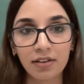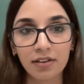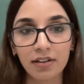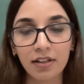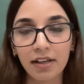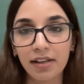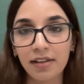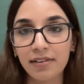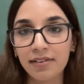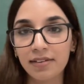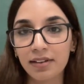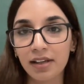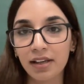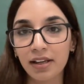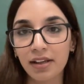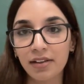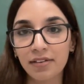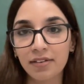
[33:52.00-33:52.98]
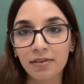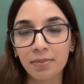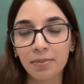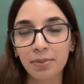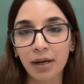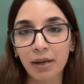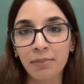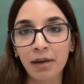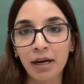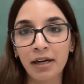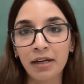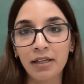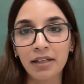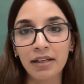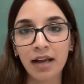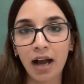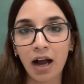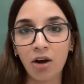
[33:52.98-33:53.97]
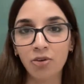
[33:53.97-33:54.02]
This is
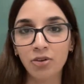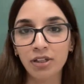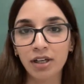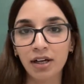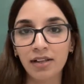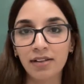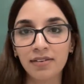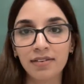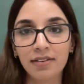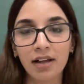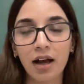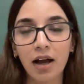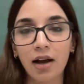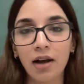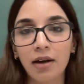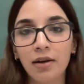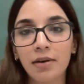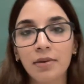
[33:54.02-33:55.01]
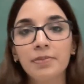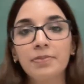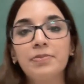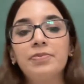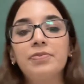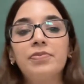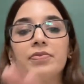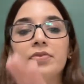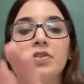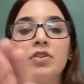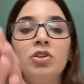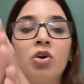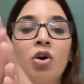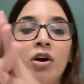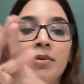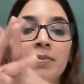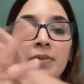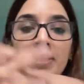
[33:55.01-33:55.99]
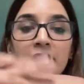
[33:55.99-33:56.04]
primarily how does a
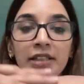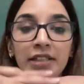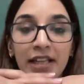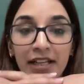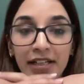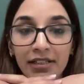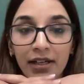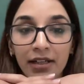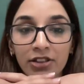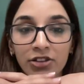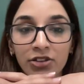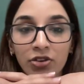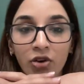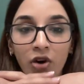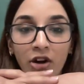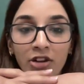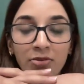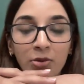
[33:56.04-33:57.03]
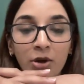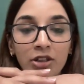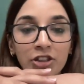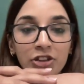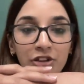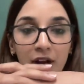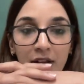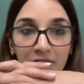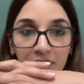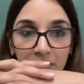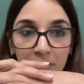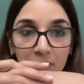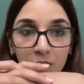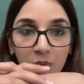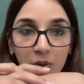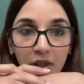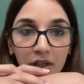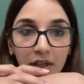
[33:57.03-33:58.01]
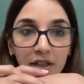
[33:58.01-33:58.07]
normal data cross-border transfer
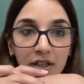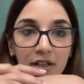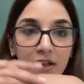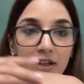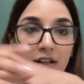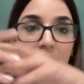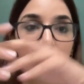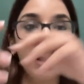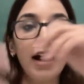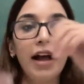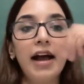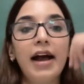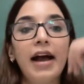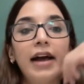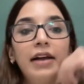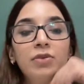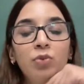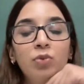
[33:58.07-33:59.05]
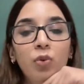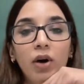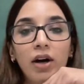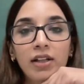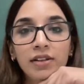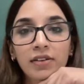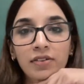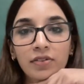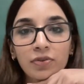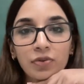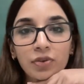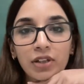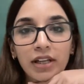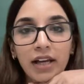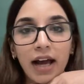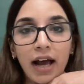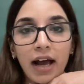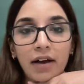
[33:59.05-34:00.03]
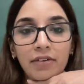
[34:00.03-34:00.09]
work. And once we
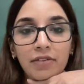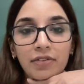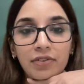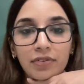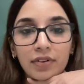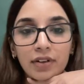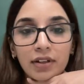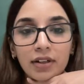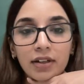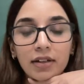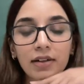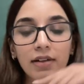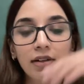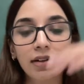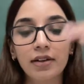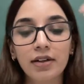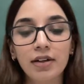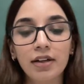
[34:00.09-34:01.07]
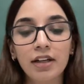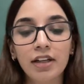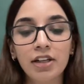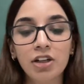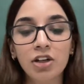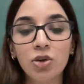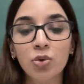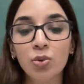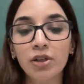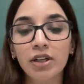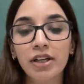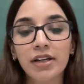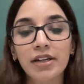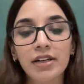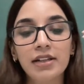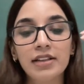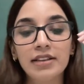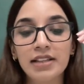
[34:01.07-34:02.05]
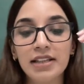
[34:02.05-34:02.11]
have
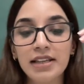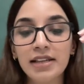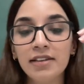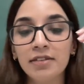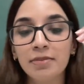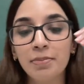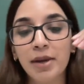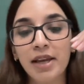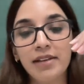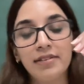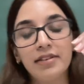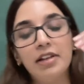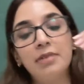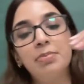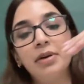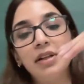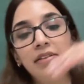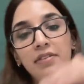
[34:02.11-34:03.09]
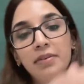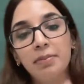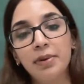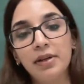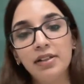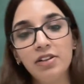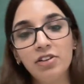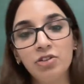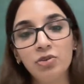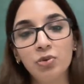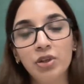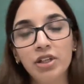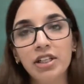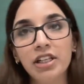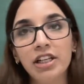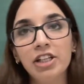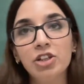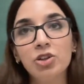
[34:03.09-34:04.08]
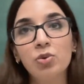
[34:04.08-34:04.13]
included these basic principles, we
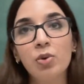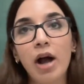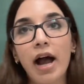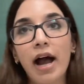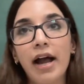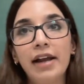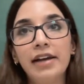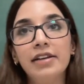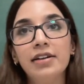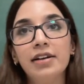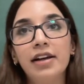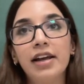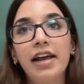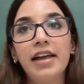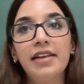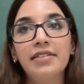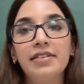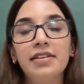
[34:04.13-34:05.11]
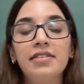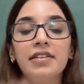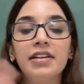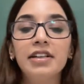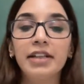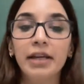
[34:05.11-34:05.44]
need to add SSE